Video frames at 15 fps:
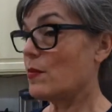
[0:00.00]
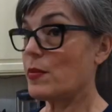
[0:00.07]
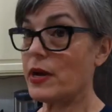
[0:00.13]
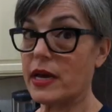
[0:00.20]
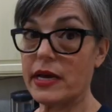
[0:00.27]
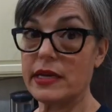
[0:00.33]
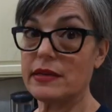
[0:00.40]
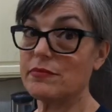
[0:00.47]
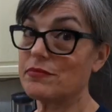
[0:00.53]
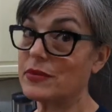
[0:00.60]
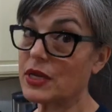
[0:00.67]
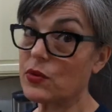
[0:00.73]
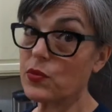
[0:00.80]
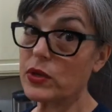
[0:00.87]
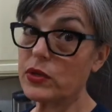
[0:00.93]
but
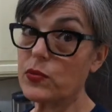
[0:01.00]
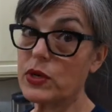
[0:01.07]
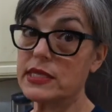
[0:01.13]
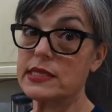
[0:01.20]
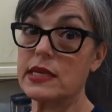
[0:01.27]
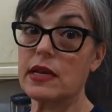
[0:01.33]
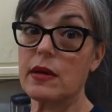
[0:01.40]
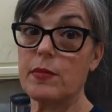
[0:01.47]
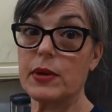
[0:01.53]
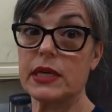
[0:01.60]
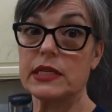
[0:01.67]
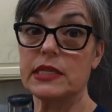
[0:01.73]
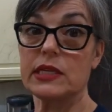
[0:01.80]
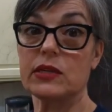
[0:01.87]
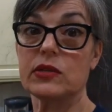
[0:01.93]
it really wasn't a
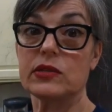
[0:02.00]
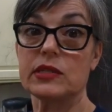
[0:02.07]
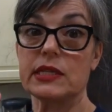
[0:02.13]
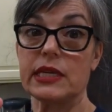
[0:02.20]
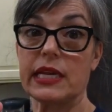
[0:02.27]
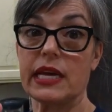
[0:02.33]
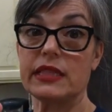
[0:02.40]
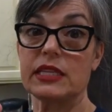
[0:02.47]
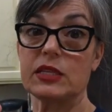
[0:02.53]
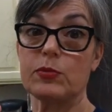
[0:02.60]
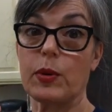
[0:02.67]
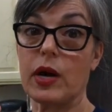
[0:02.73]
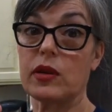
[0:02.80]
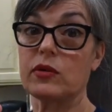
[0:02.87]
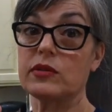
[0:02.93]
big deal to get these
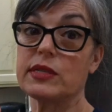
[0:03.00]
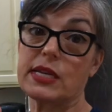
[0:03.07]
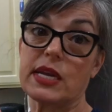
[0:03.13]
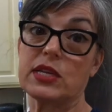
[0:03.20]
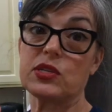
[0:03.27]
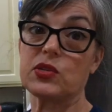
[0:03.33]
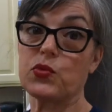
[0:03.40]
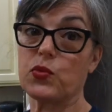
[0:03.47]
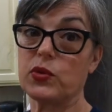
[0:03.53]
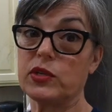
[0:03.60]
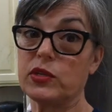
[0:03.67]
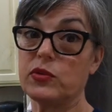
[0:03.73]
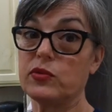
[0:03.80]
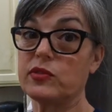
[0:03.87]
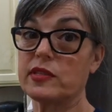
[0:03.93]
bottles, and I just
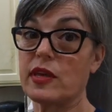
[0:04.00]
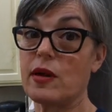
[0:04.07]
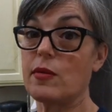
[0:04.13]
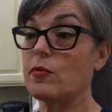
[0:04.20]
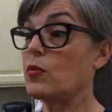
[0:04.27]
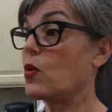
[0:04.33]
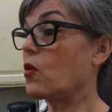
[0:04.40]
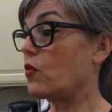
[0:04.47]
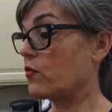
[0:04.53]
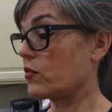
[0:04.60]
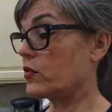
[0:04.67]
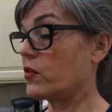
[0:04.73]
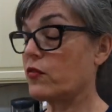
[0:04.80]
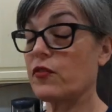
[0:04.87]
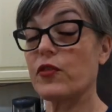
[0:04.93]
reuse them over
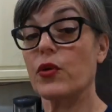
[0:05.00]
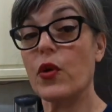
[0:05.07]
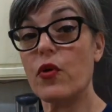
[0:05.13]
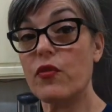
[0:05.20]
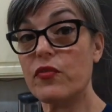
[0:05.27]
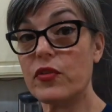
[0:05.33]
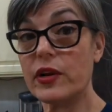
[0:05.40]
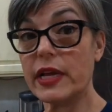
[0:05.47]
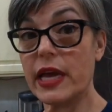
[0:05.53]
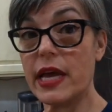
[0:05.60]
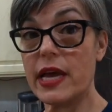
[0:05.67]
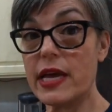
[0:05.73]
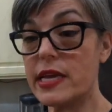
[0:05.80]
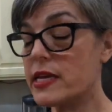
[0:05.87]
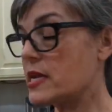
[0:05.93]
and over and over
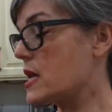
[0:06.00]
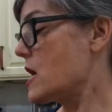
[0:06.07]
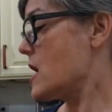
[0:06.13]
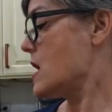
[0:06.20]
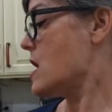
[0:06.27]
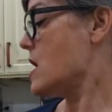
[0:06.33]
again.